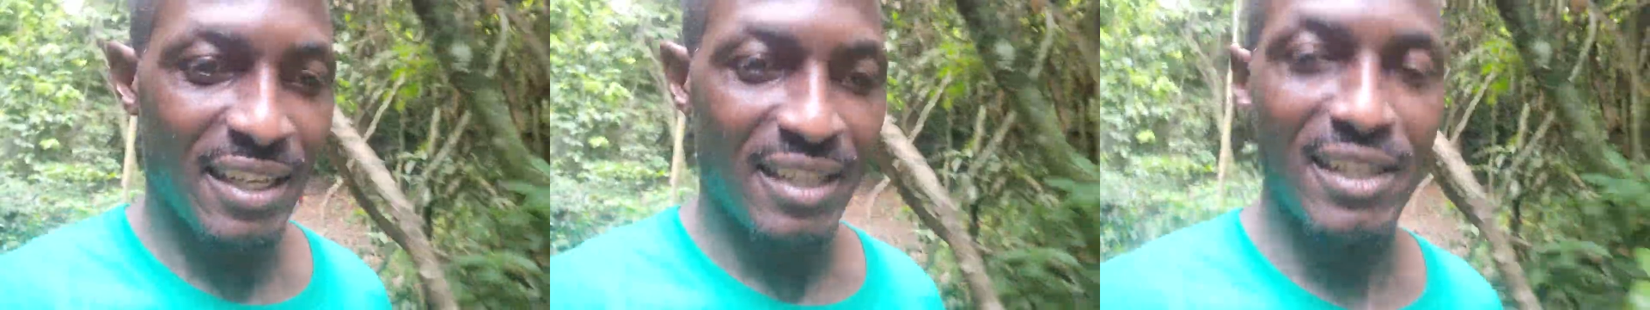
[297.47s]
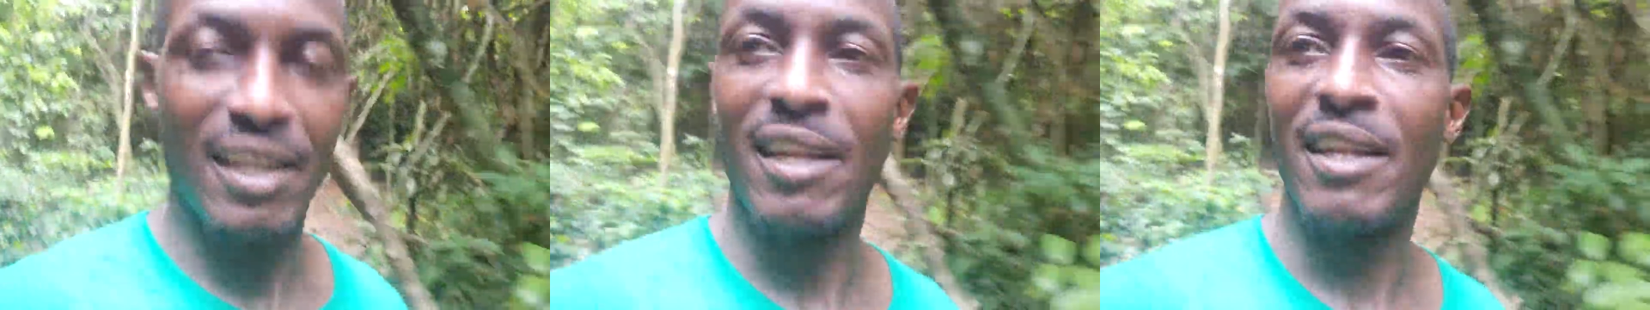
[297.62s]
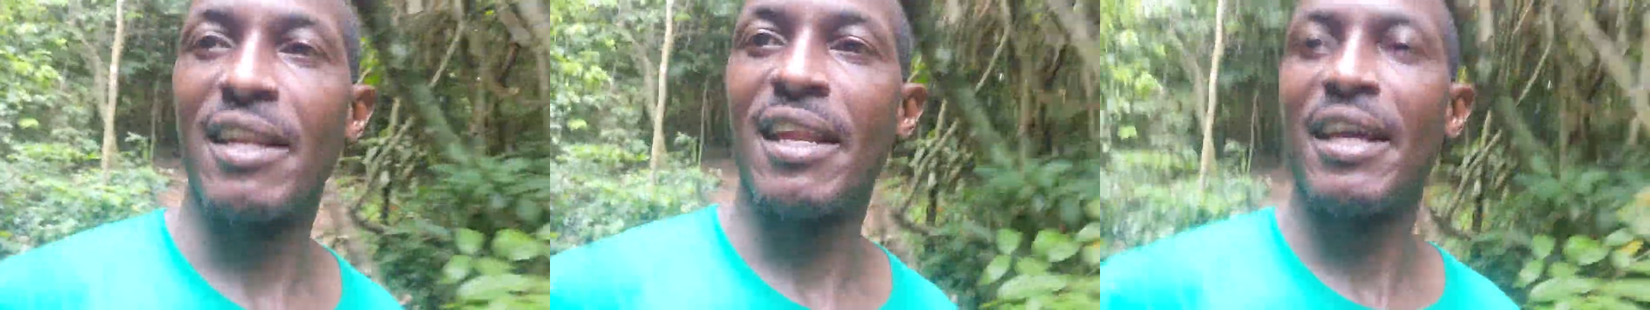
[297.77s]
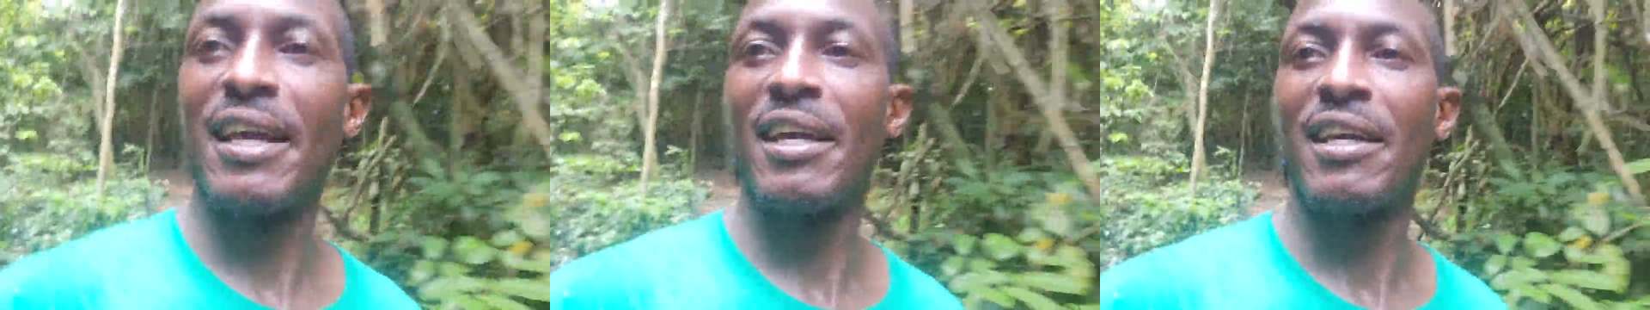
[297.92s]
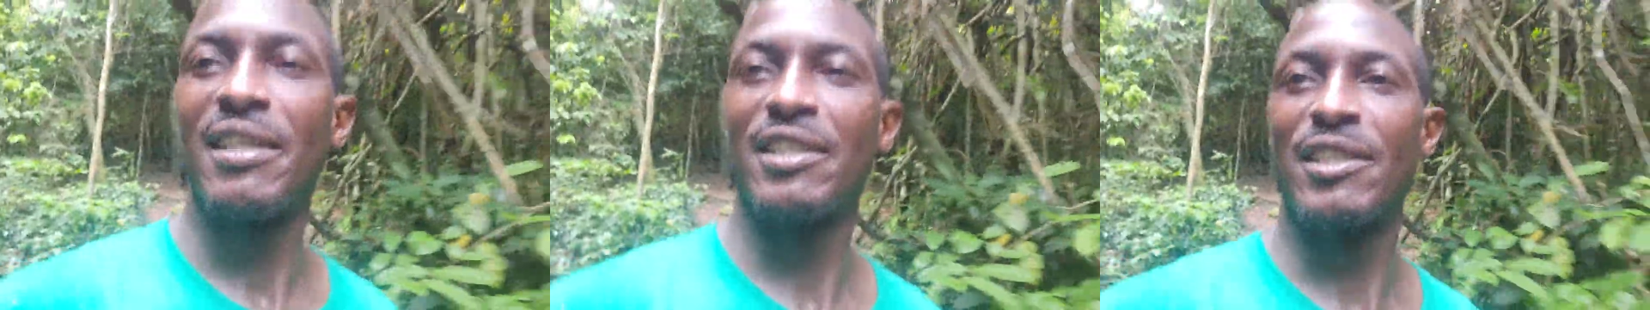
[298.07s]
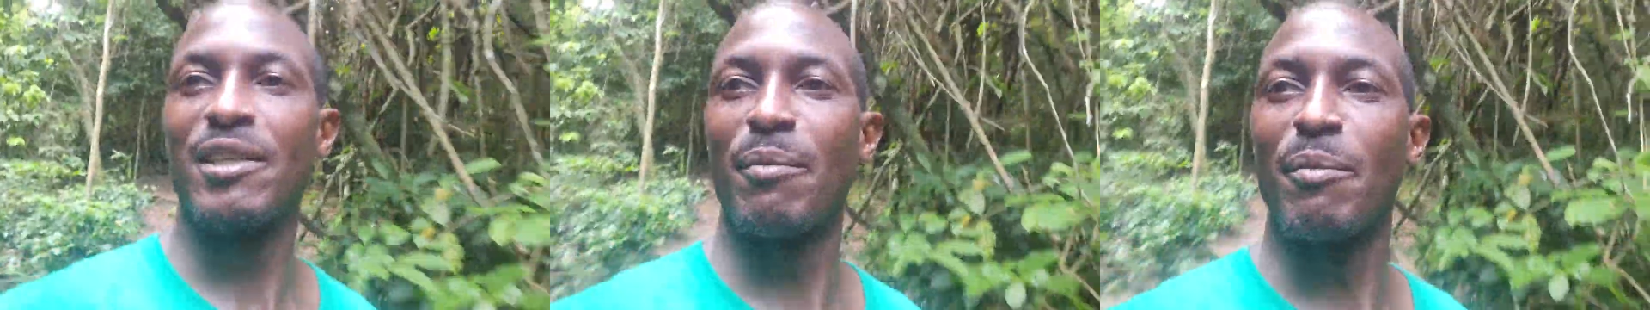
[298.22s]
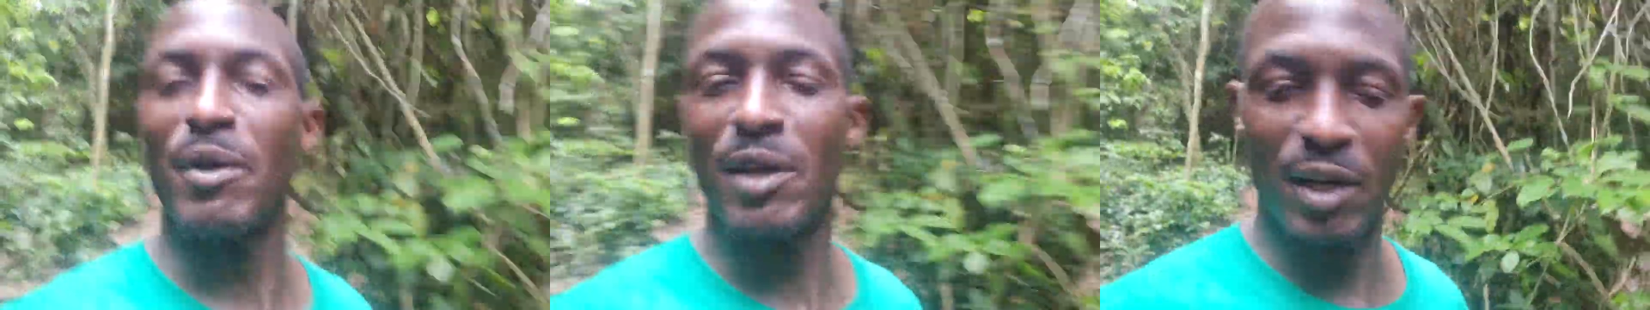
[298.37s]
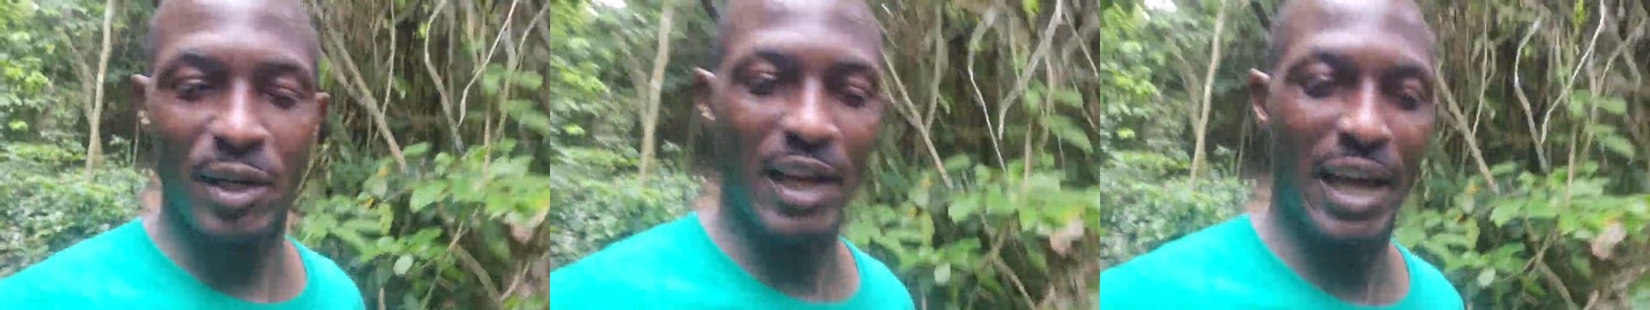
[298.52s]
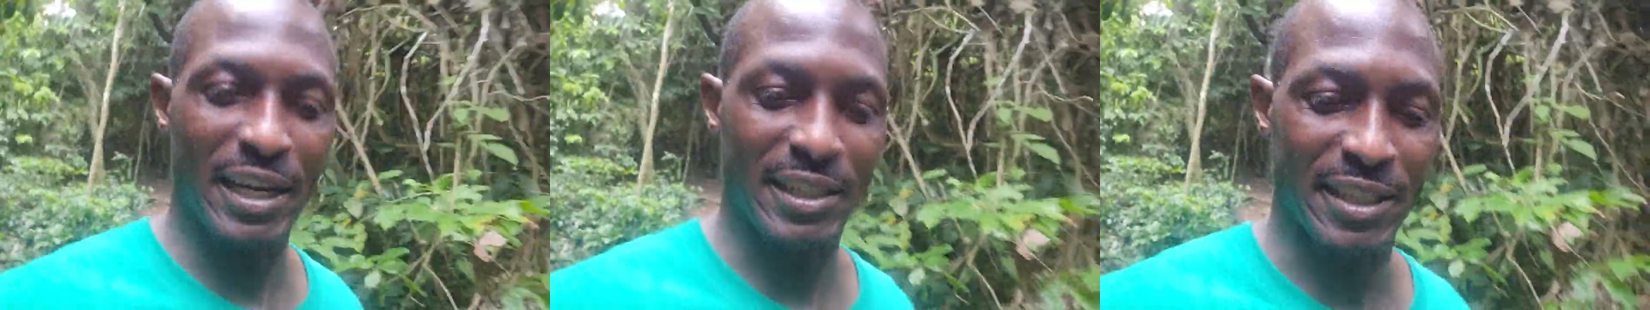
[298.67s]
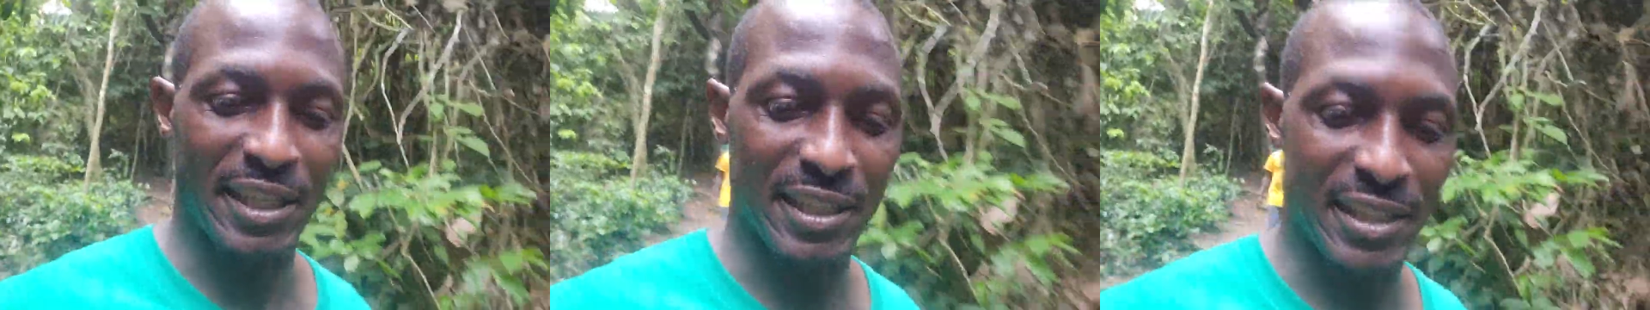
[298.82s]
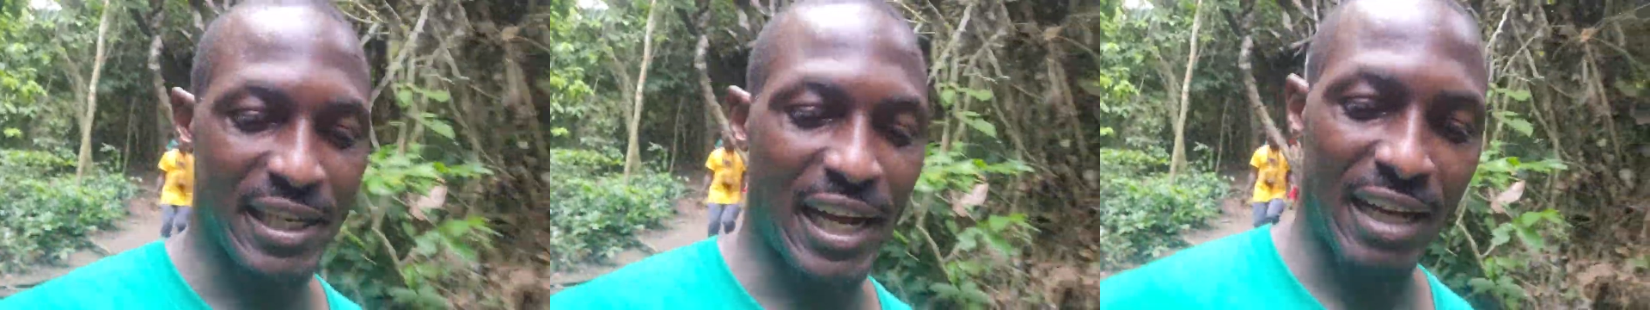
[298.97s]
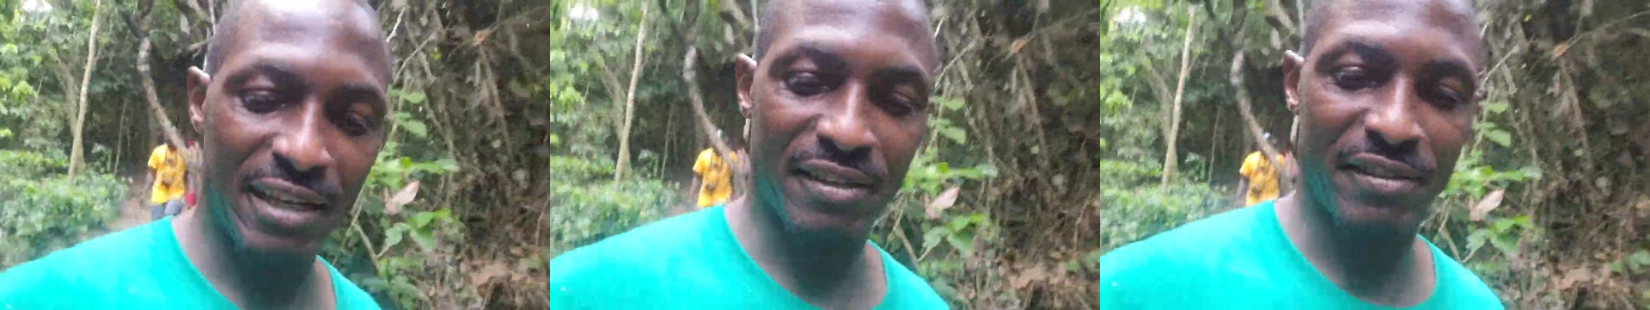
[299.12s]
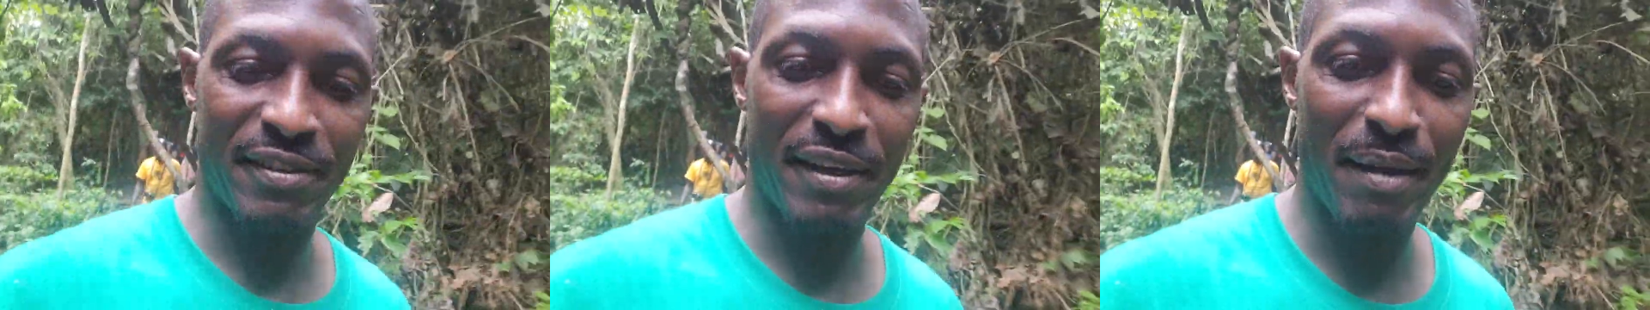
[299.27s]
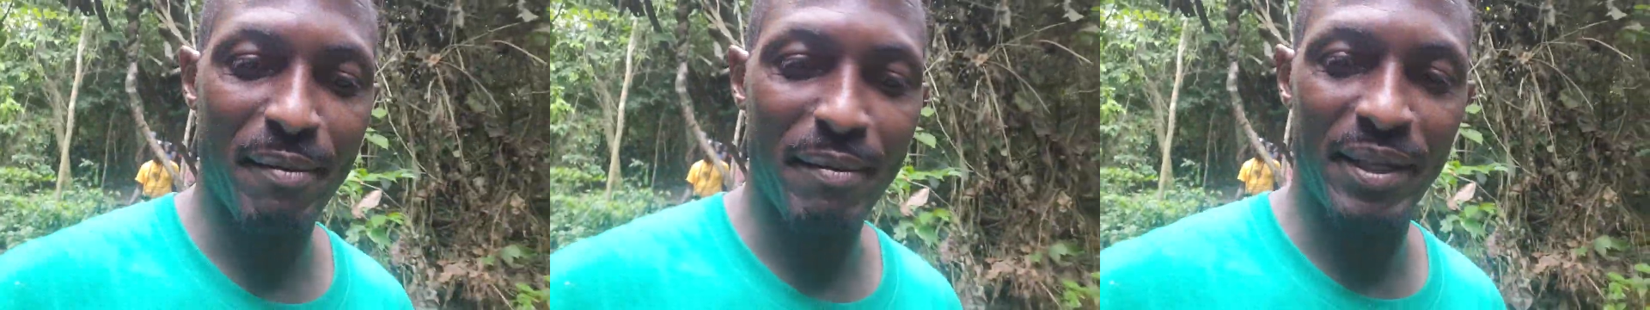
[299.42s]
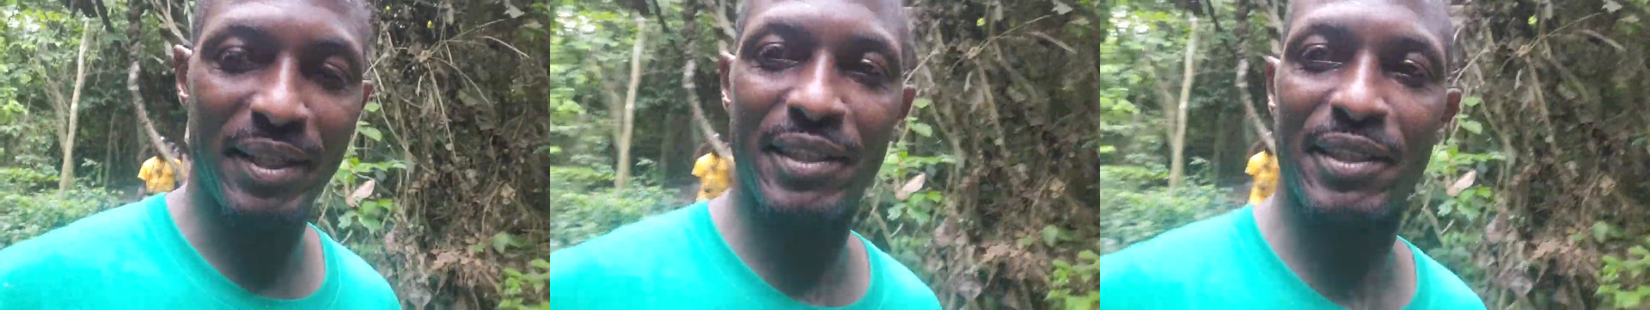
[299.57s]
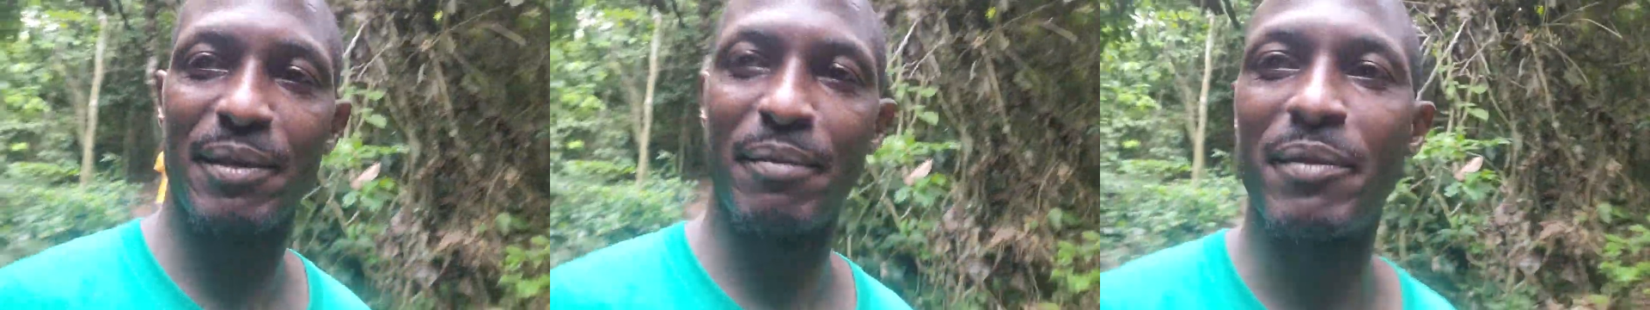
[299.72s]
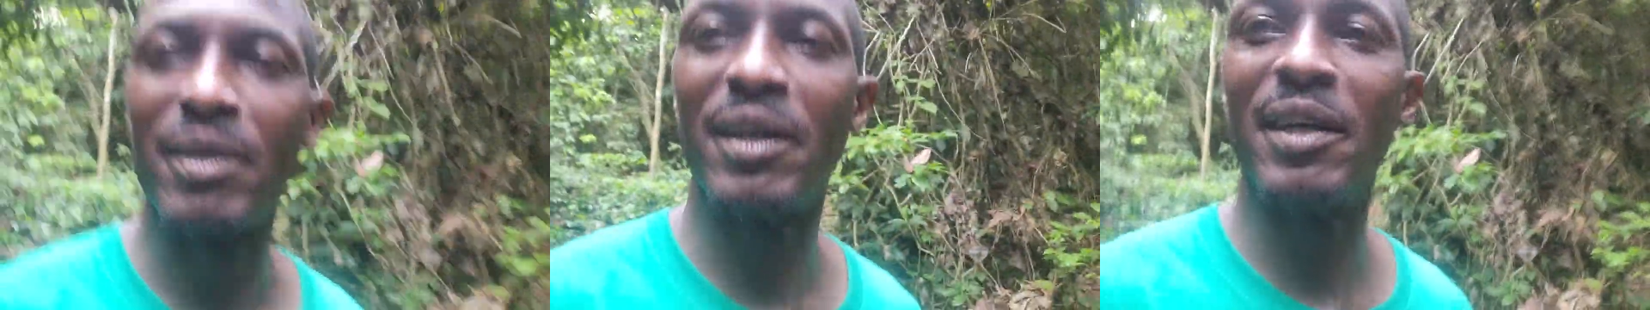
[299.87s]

Nothing like some good exercise, family, some